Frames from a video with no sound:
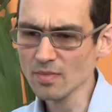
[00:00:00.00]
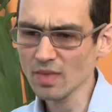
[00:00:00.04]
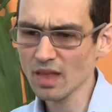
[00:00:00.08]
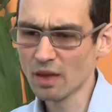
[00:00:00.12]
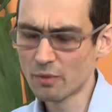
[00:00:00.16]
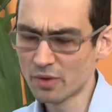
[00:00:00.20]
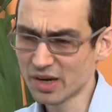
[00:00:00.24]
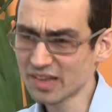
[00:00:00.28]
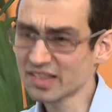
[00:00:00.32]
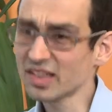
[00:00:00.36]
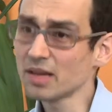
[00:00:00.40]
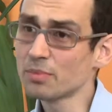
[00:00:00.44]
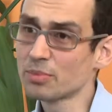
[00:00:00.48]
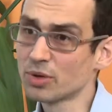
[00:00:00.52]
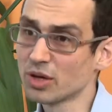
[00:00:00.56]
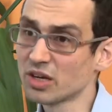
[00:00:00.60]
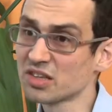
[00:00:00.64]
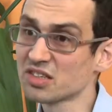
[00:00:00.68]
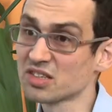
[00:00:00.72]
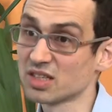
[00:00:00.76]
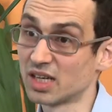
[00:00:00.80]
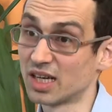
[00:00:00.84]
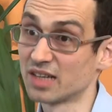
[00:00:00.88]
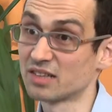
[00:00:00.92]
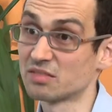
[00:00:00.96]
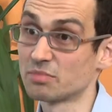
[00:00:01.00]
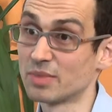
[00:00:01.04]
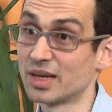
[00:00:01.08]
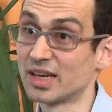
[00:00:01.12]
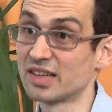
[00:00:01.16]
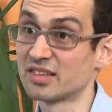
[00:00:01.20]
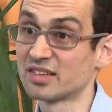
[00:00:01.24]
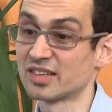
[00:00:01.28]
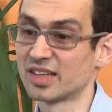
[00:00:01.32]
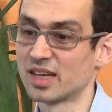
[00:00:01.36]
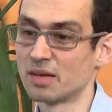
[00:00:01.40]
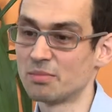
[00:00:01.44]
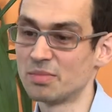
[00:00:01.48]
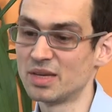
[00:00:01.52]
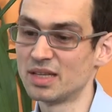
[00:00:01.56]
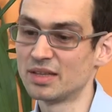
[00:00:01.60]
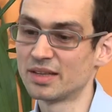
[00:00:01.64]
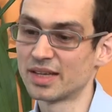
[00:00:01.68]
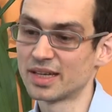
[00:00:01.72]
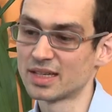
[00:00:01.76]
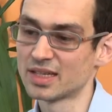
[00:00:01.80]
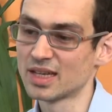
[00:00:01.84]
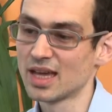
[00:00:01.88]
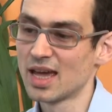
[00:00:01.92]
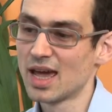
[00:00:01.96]
When I say personalized medicine, I mean
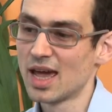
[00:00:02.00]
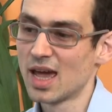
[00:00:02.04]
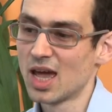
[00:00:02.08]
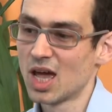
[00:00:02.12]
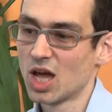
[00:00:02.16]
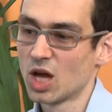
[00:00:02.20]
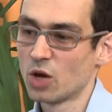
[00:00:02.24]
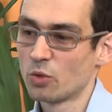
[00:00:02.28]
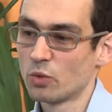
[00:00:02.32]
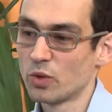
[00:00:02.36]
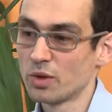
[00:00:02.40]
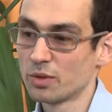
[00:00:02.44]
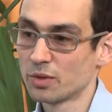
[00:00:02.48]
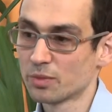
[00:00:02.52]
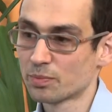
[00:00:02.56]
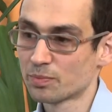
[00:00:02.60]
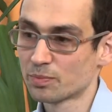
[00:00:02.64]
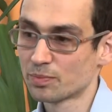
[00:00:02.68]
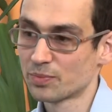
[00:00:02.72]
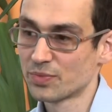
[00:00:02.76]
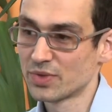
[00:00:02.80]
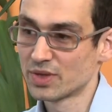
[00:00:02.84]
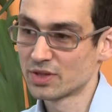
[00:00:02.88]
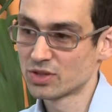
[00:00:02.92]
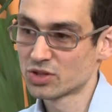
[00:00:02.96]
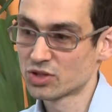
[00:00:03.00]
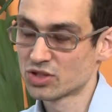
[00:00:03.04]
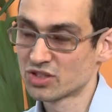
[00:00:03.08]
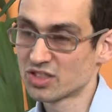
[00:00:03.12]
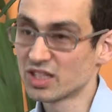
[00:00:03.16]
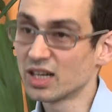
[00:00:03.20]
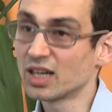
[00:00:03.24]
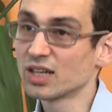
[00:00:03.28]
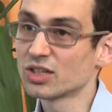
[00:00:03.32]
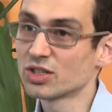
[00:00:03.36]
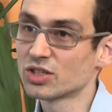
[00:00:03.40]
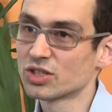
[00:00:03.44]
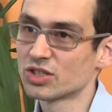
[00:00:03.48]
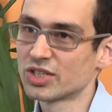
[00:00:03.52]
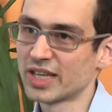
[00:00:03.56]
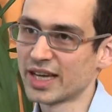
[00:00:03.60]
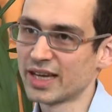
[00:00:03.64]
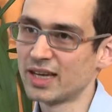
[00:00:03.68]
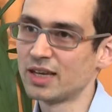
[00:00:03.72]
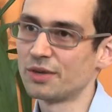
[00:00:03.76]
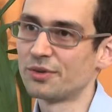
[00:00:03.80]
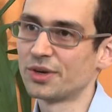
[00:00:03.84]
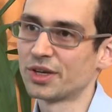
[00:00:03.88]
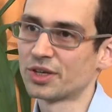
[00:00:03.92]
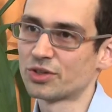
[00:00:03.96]
that we will start
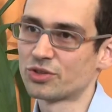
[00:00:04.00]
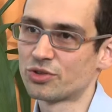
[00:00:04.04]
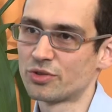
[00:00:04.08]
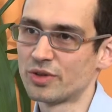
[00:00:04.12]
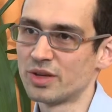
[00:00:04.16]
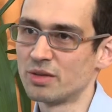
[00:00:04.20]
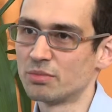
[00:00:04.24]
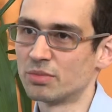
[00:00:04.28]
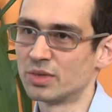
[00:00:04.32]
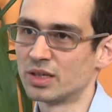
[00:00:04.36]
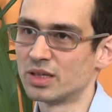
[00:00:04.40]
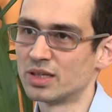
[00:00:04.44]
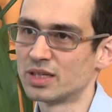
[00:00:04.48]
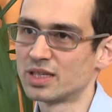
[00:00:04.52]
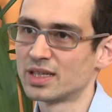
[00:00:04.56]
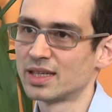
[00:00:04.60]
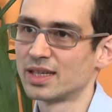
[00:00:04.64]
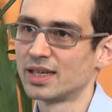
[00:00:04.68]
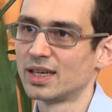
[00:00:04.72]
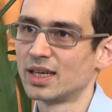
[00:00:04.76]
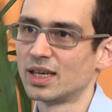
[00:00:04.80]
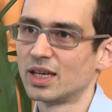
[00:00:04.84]
tailoring treatment